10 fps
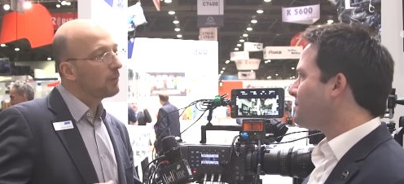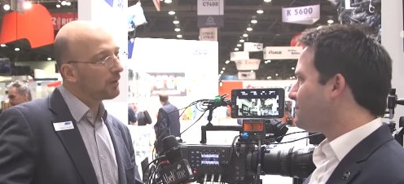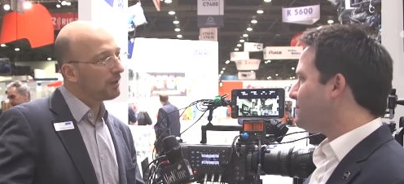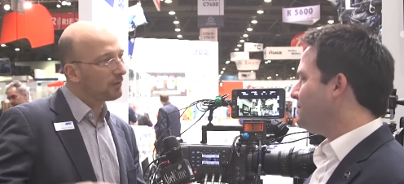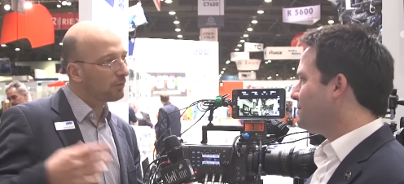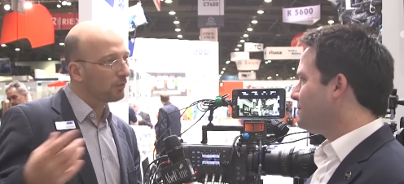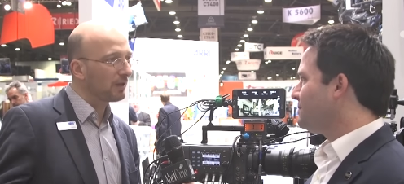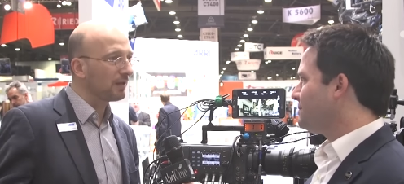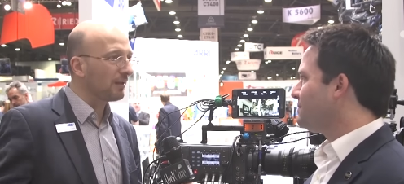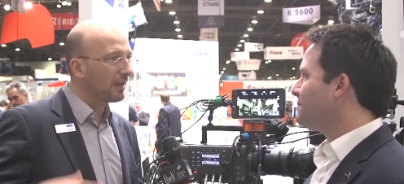Speaker 1: we're going to
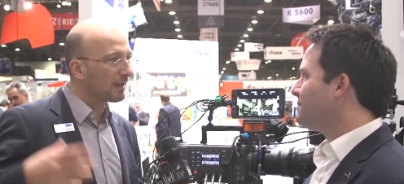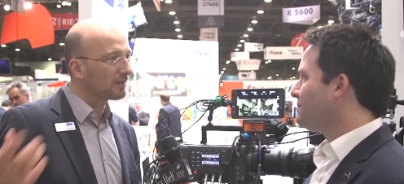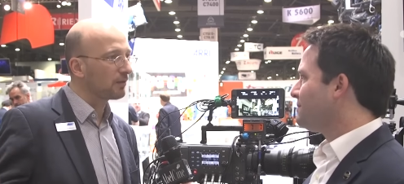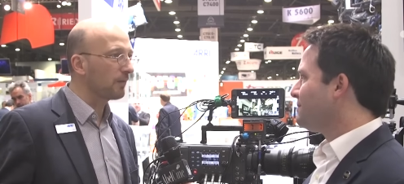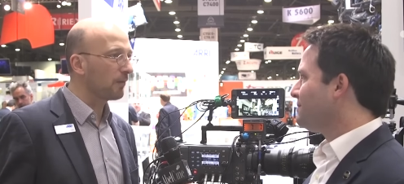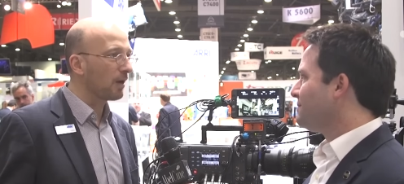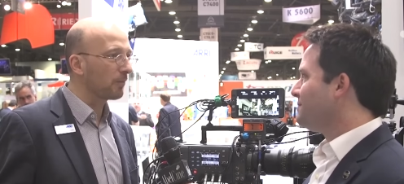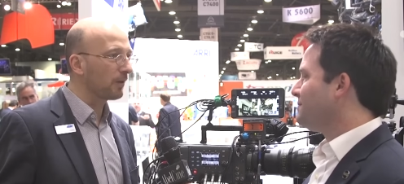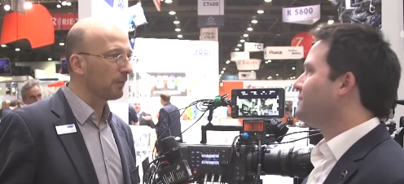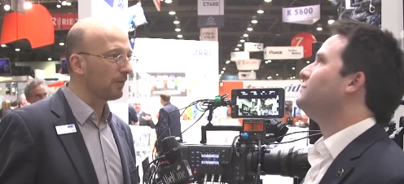include that in the next software
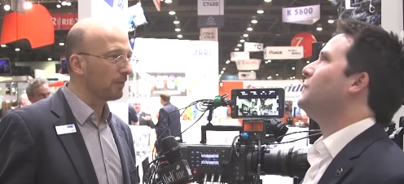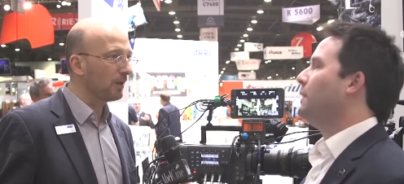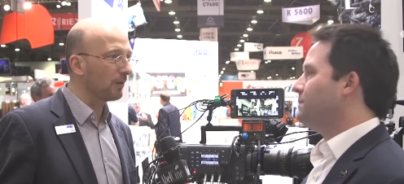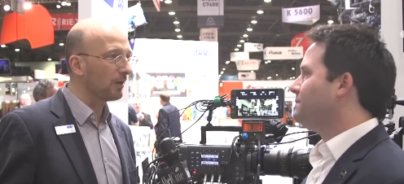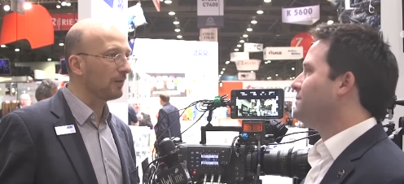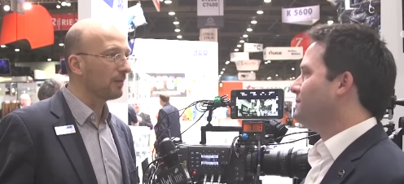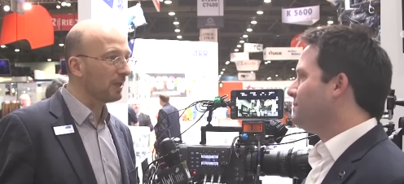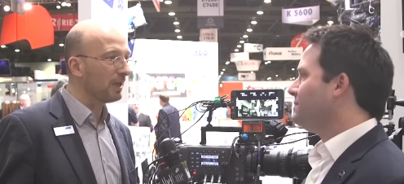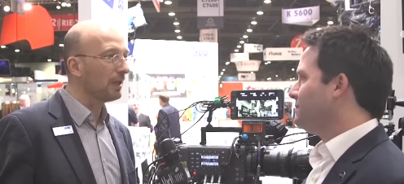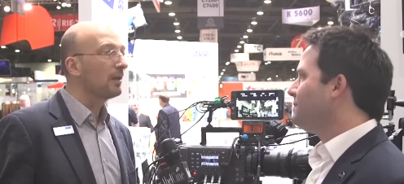upgrade with the Amira and
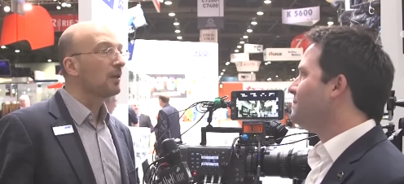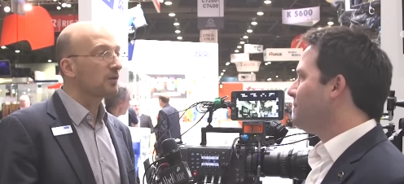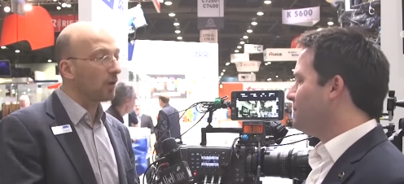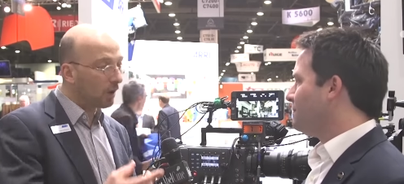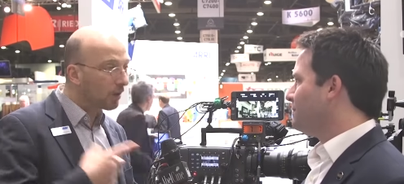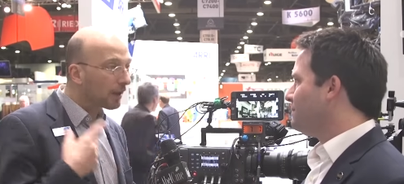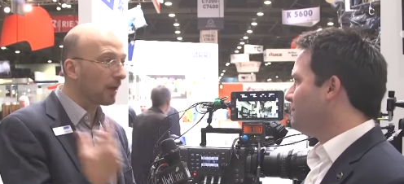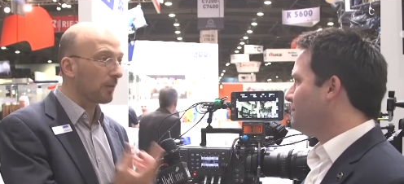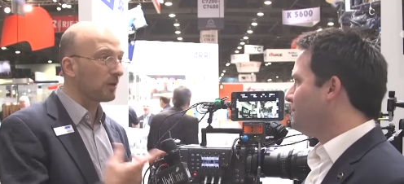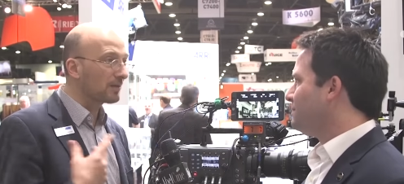the Mini, so all our
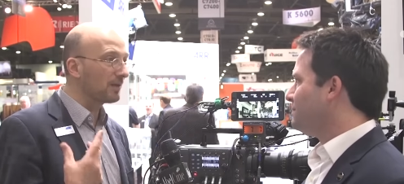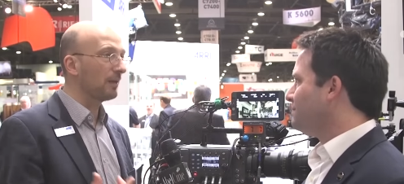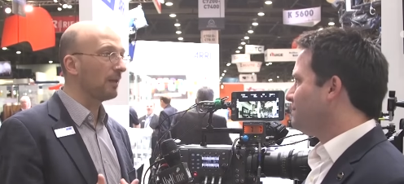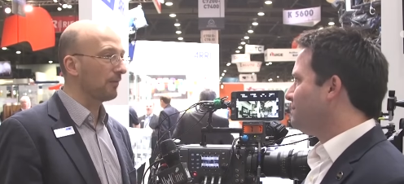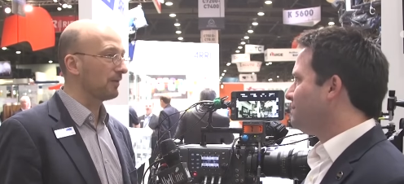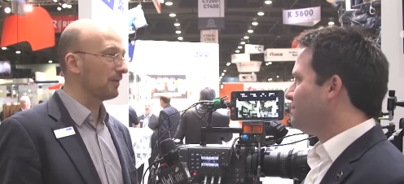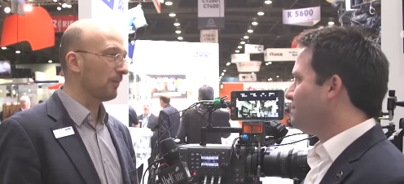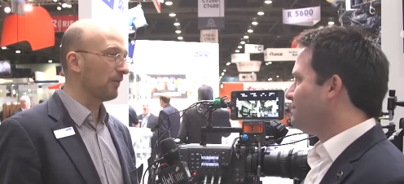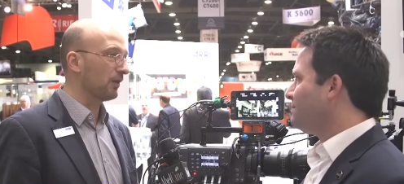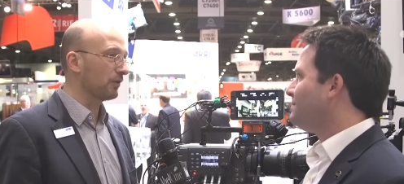cameras then have the
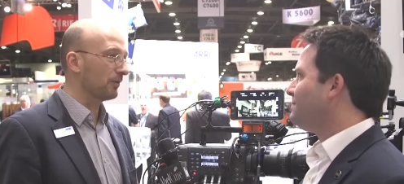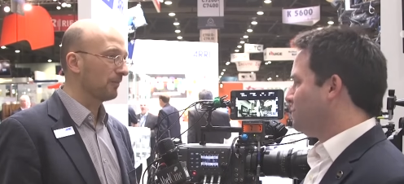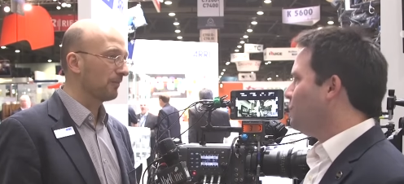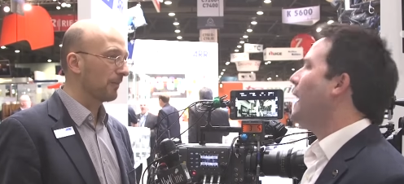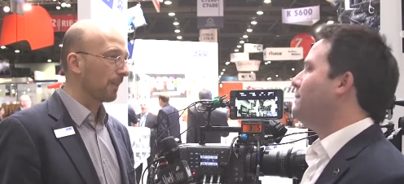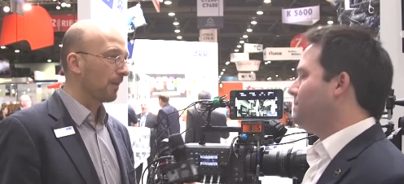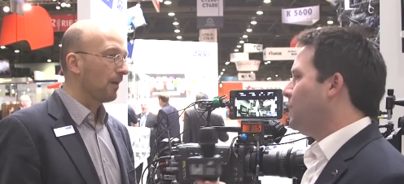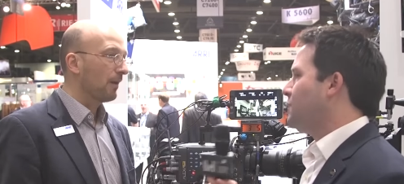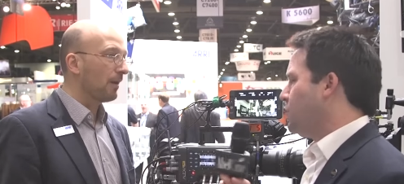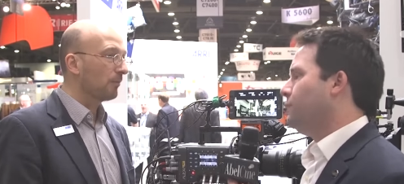same function. Wow,
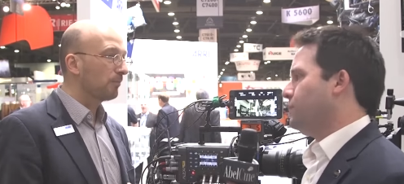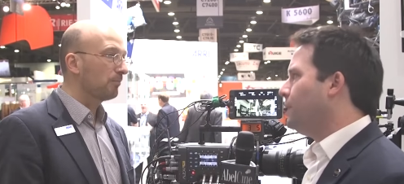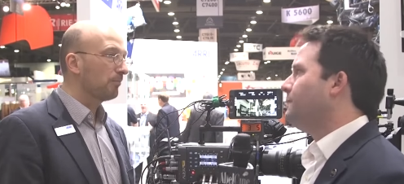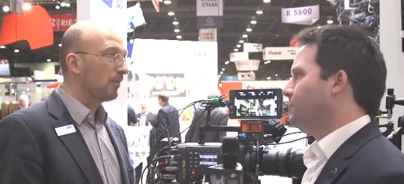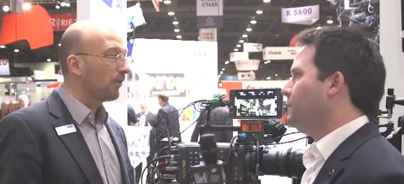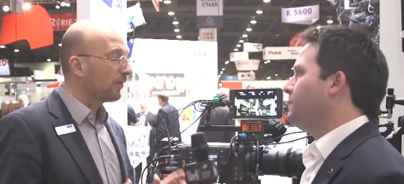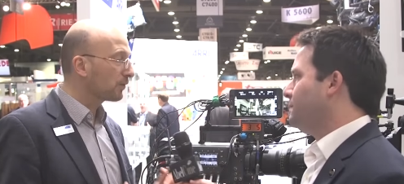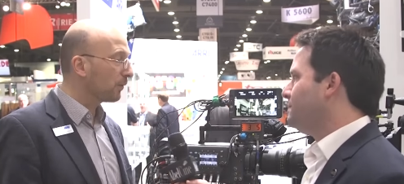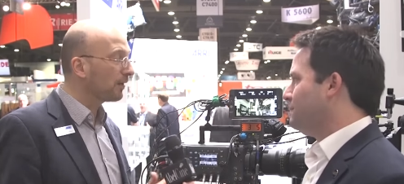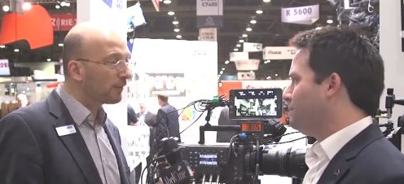
Speaker 2: that's now, huge. Yeah, that's huge.
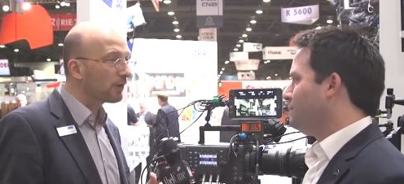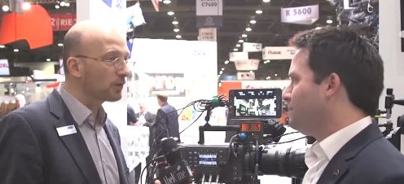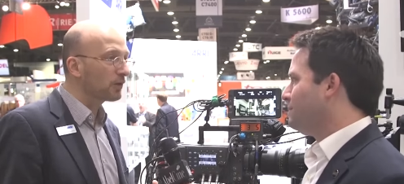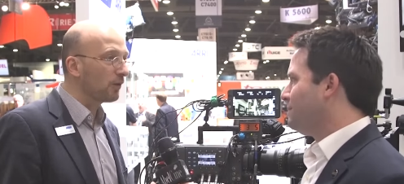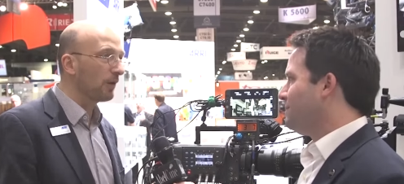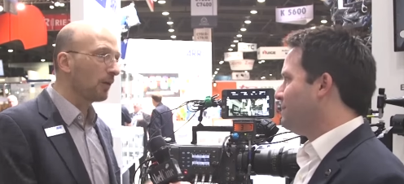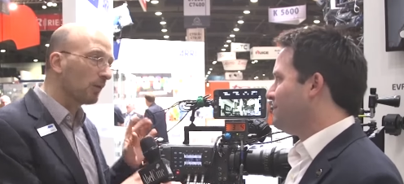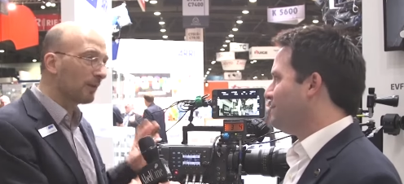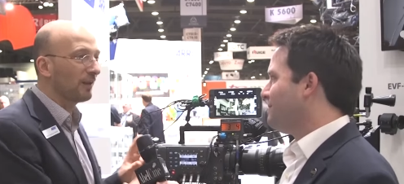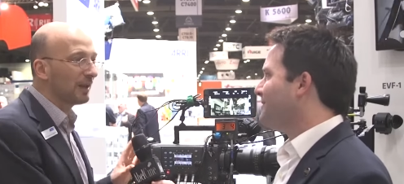
Speaker 1: There's one function though that
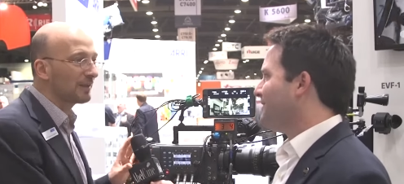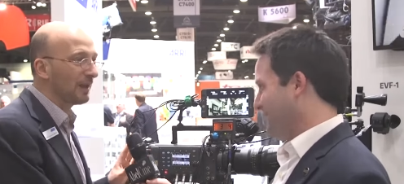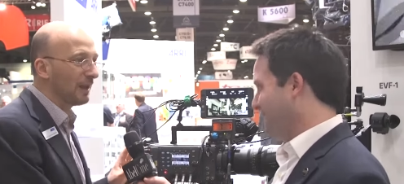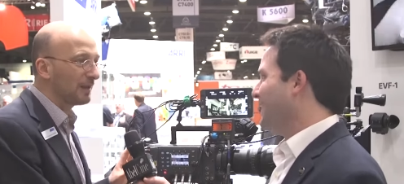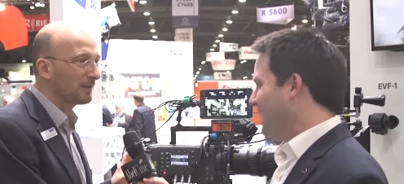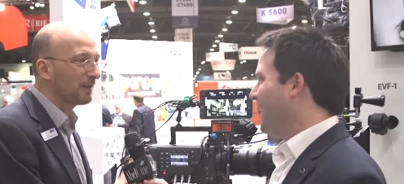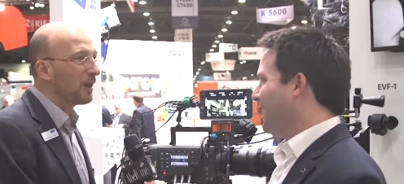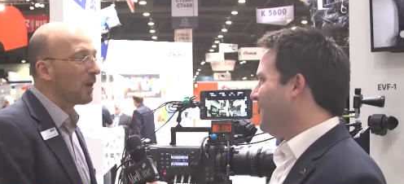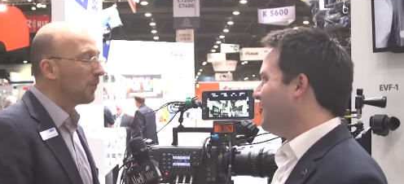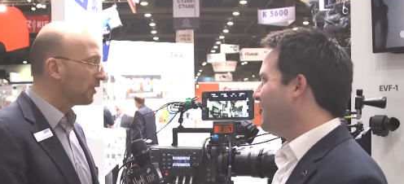only the Alexa has,
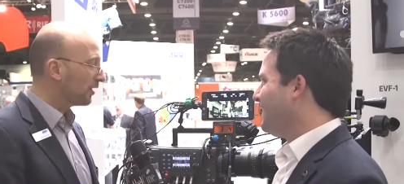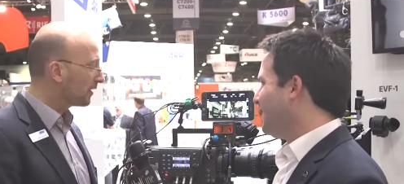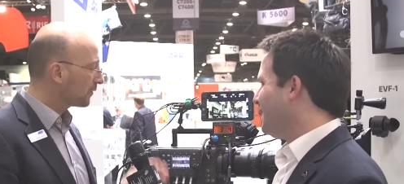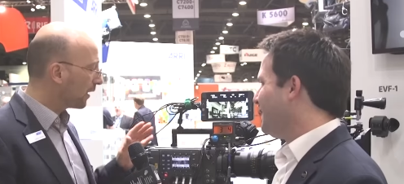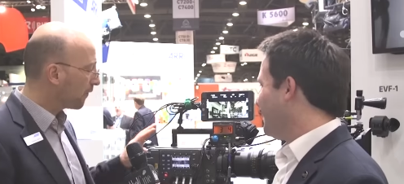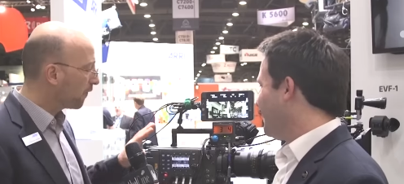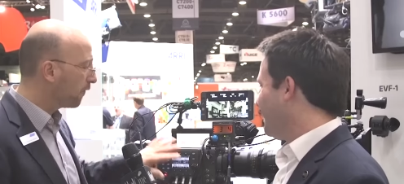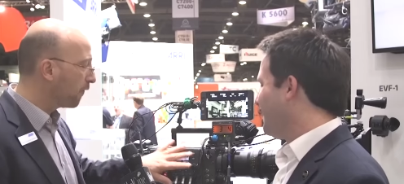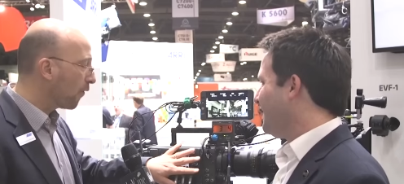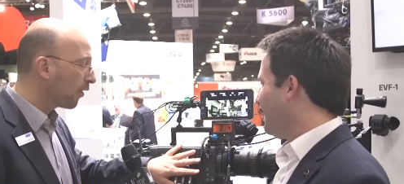yeah. which is we have
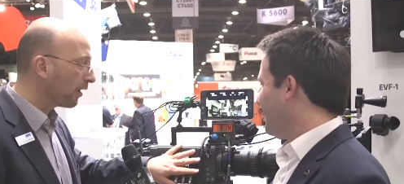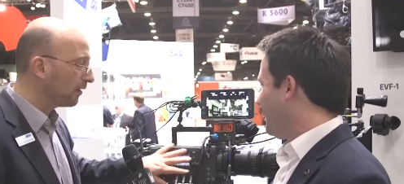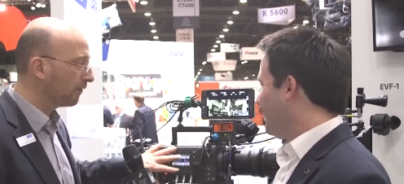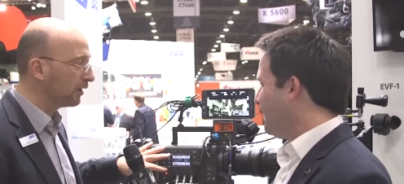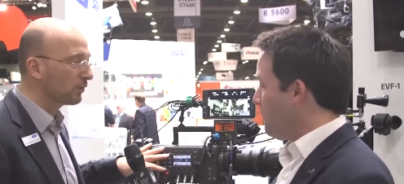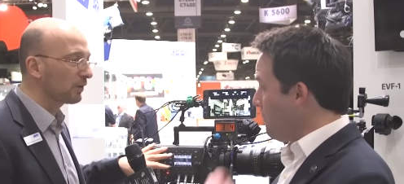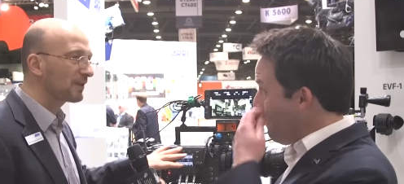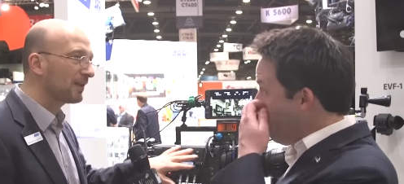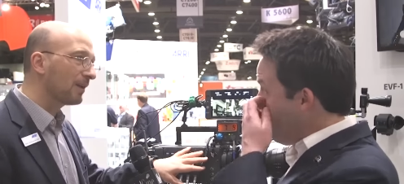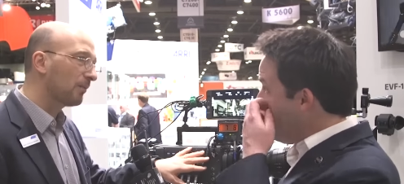four
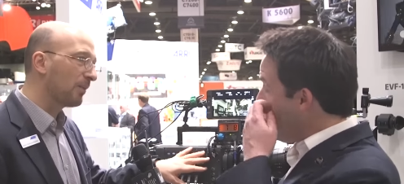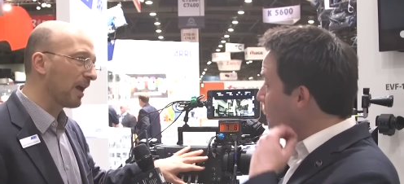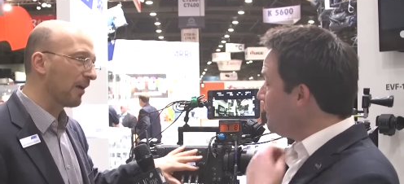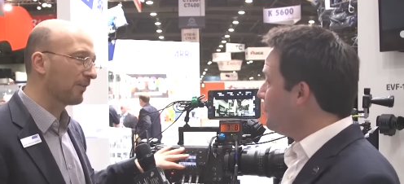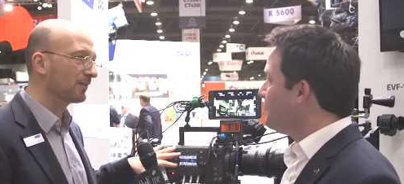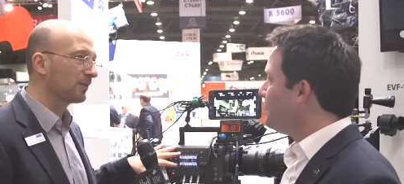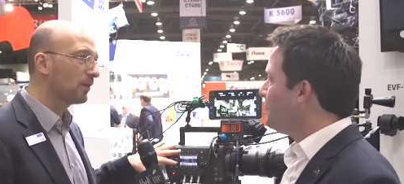individual signal paths